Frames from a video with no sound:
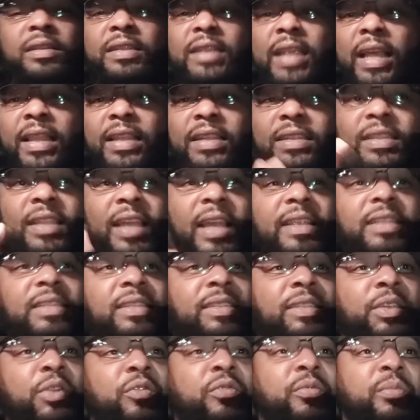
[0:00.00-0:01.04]
Challenge
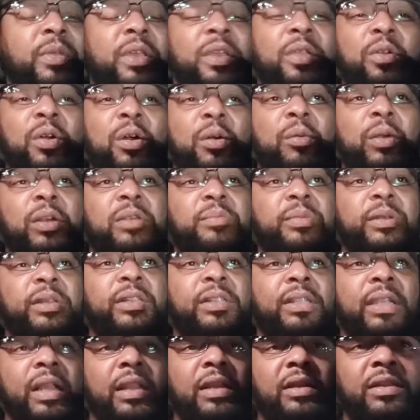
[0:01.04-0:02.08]
thyself, man. Always be
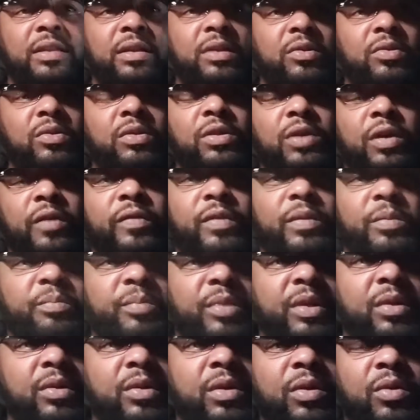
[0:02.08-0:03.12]
challenging yourself to
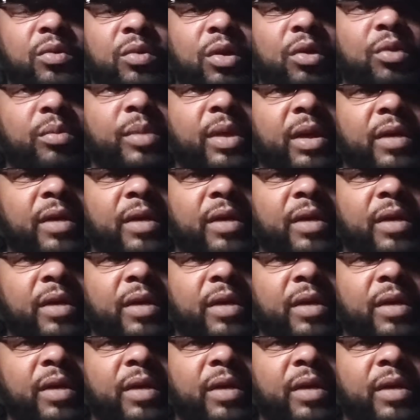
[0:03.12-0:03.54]
build and grow,